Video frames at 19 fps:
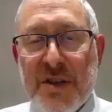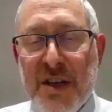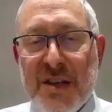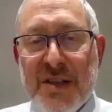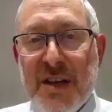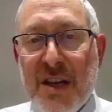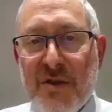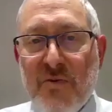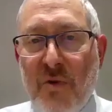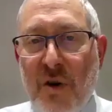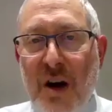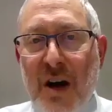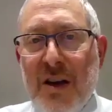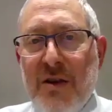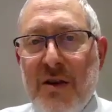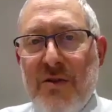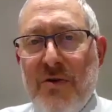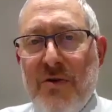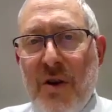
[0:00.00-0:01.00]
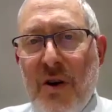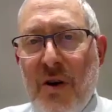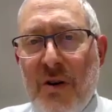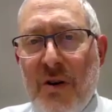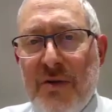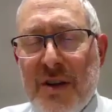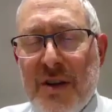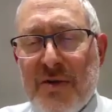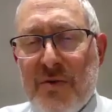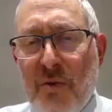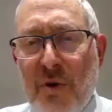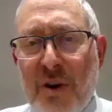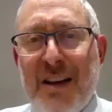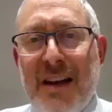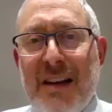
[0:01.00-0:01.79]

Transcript: he says, why are you doing all this work?